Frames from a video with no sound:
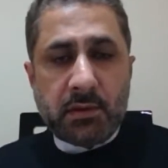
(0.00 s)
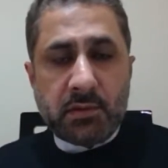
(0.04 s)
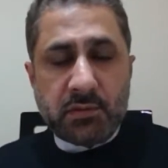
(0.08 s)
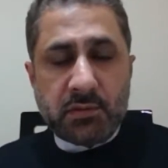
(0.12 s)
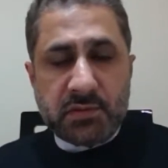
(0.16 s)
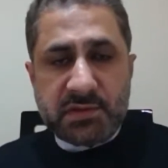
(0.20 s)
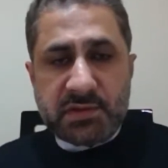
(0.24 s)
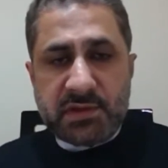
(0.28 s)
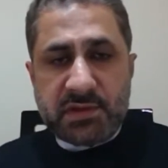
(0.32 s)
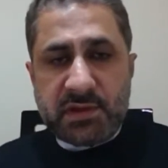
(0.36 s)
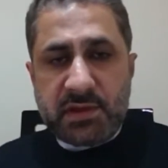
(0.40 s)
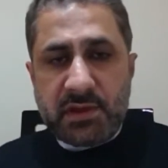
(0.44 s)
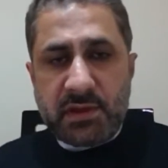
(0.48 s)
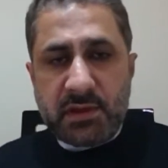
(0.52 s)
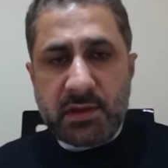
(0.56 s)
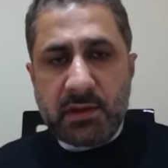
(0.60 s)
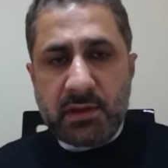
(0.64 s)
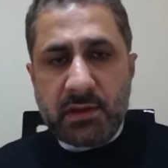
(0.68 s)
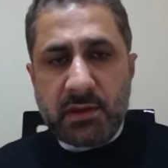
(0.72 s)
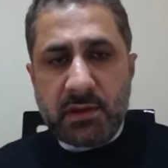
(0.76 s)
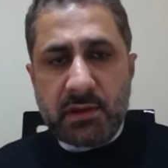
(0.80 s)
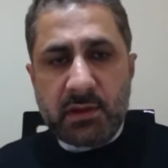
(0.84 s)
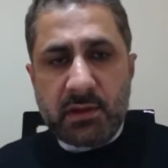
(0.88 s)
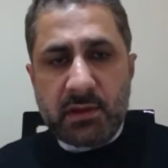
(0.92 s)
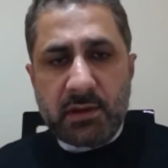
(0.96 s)
To
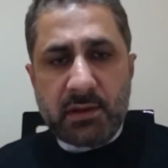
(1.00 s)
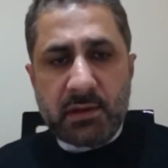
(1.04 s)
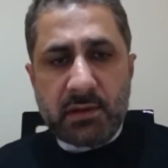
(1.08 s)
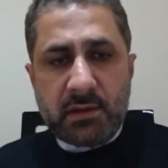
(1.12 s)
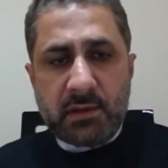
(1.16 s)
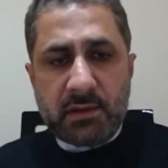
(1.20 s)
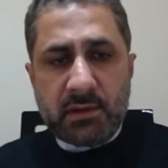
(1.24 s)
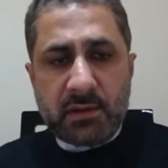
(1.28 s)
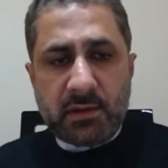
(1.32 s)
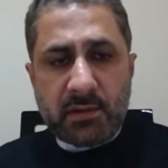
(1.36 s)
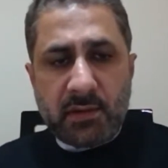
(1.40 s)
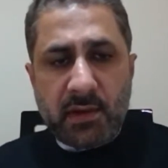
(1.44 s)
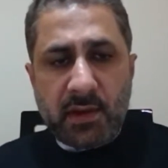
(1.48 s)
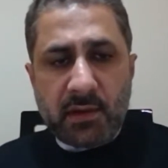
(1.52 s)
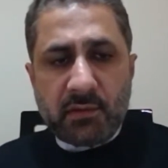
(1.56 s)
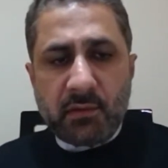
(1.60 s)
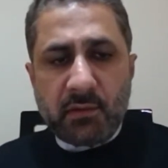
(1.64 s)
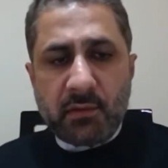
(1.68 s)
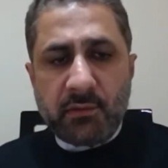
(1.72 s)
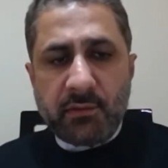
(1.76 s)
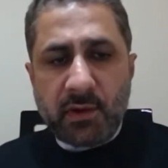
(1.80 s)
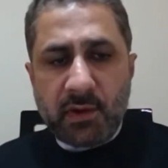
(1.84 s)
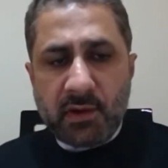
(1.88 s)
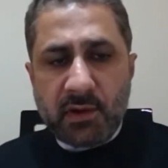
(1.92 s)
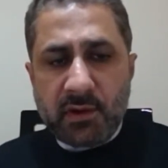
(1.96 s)
see the death
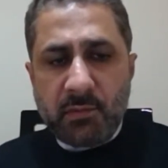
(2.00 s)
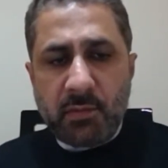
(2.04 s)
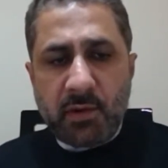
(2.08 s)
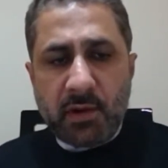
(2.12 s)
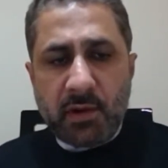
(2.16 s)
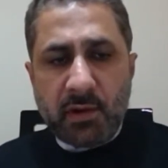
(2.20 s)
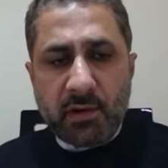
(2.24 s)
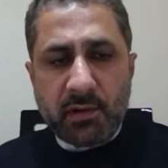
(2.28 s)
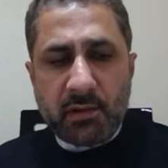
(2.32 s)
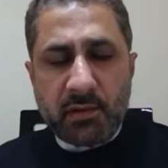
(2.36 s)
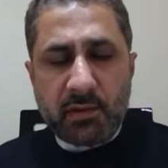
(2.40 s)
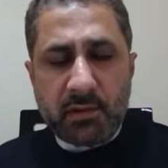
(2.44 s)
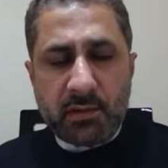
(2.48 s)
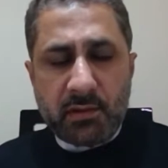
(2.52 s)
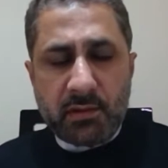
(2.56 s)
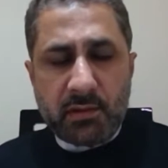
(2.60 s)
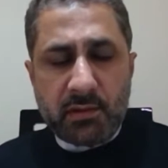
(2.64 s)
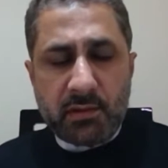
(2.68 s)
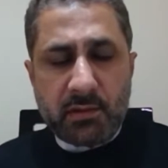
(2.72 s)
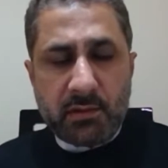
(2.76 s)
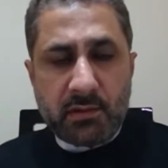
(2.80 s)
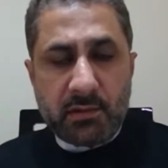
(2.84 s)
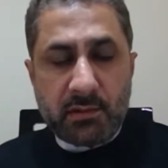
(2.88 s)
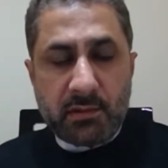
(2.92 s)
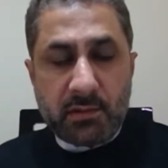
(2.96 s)
of Akbar
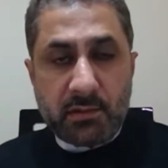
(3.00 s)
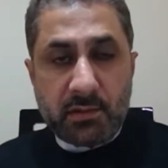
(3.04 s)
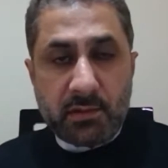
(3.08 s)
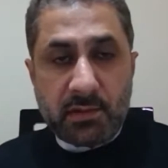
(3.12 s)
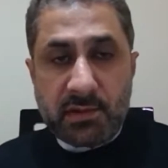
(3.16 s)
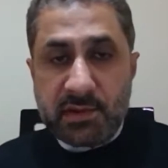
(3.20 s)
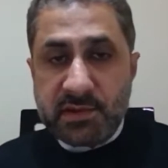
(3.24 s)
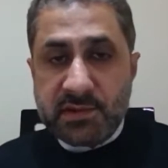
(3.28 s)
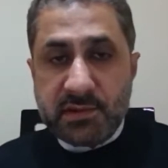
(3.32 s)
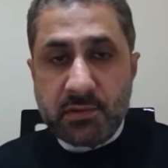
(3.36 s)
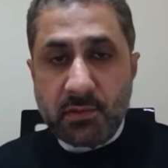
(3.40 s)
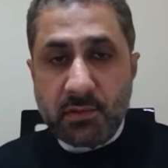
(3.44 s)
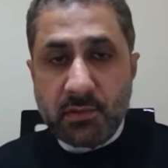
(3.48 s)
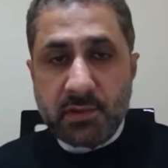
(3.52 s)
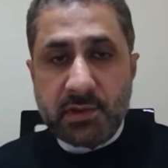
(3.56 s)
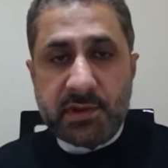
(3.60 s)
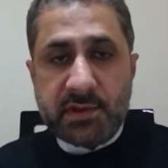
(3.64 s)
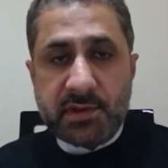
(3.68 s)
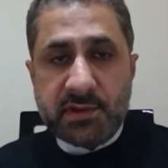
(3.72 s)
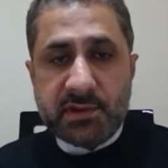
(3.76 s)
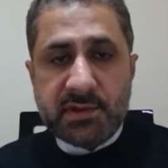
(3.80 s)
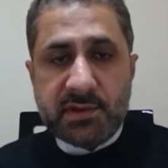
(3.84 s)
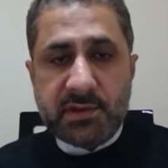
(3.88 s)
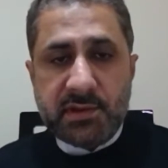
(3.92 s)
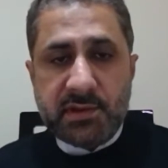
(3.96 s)
is not
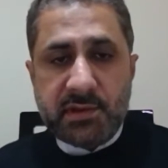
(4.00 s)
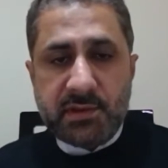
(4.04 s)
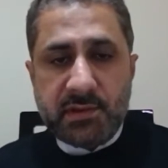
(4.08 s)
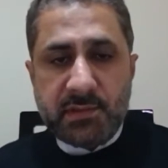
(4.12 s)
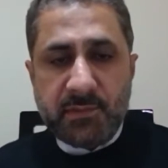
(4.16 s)
easy.